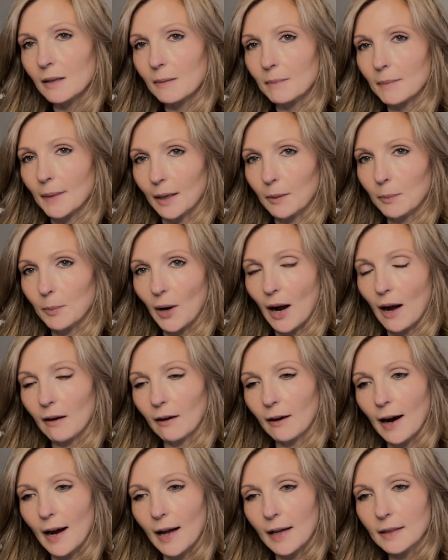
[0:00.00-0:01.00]
make
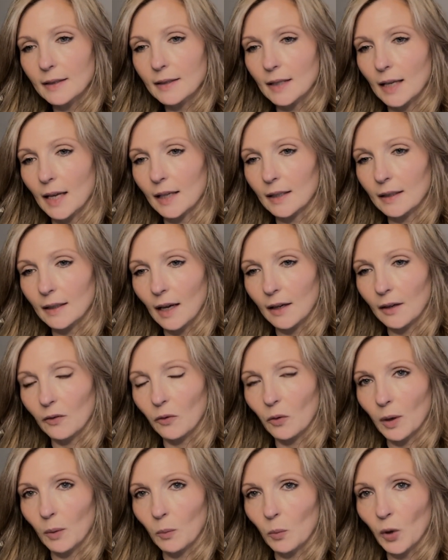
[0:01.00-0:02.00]
progress and kind of
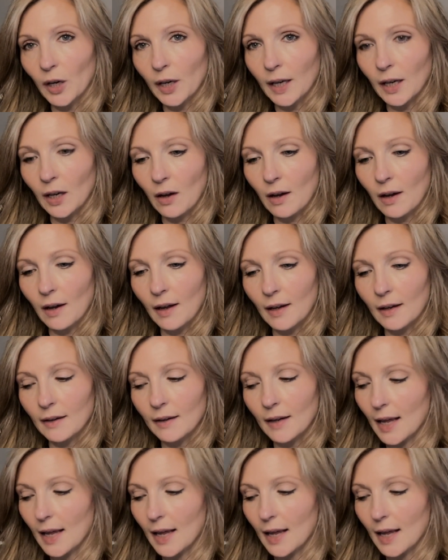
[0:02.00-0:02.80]
what I'm working on,